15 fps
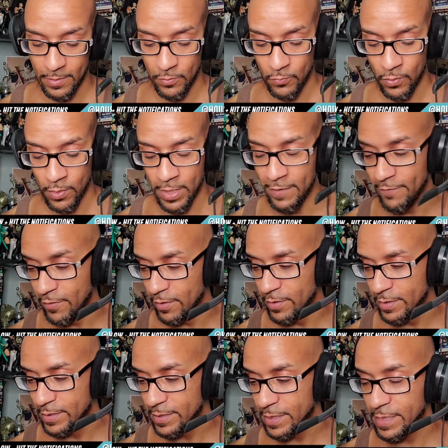
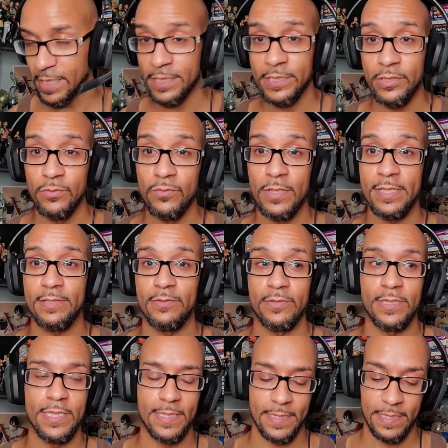Wherever Takeshita
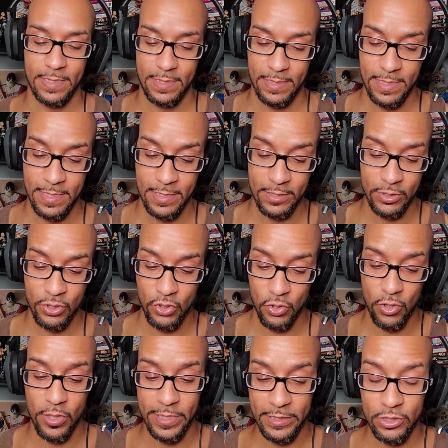wrestles, he is
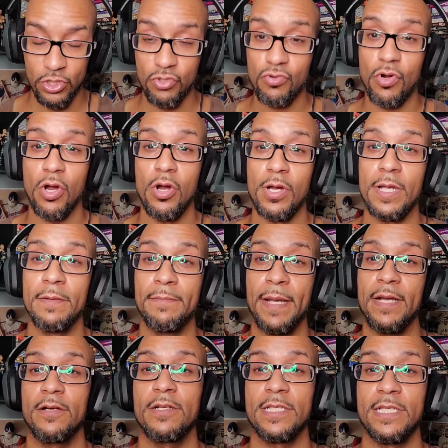drawing strong
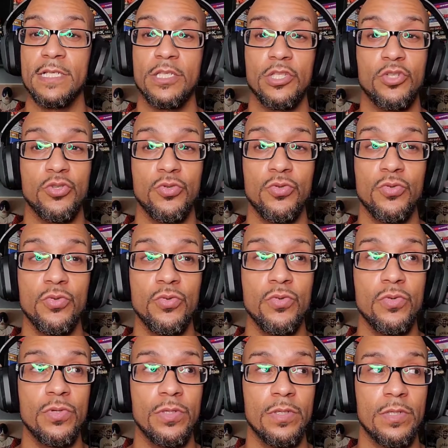comparisons
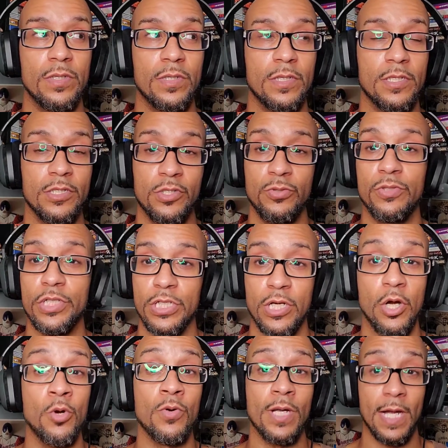to
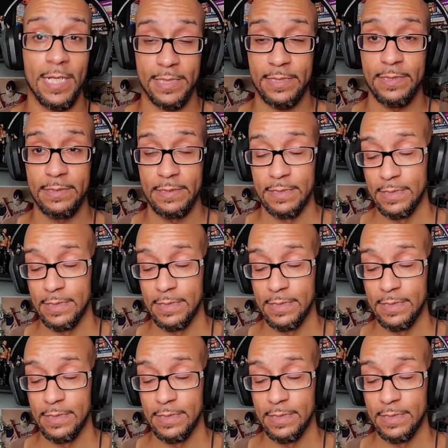Kazuchika Okada.